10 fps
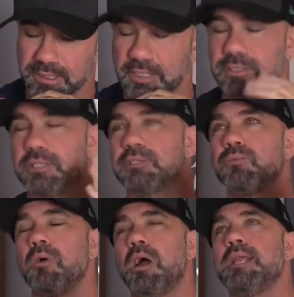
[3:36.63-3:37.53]
This is
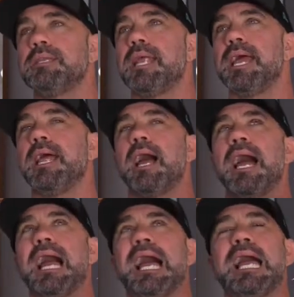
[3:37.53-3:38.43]
one
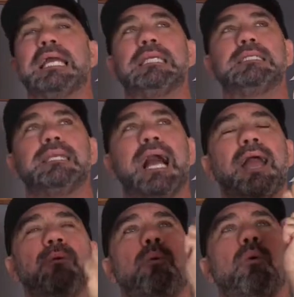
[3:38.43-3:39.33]
that
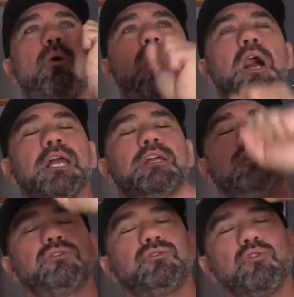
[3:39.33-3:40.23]
I want
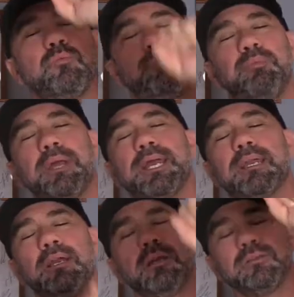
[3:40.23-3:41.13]
to
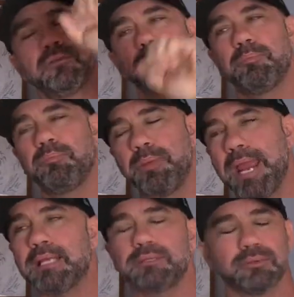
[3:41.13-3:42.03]
pick the
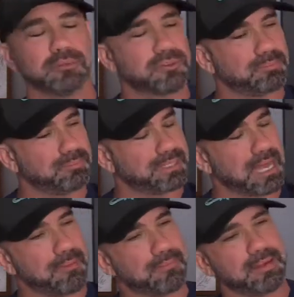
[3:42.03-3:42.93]
Panthers, but
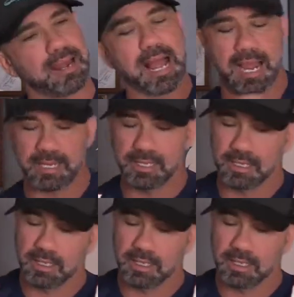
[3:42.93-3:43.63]
I'm not.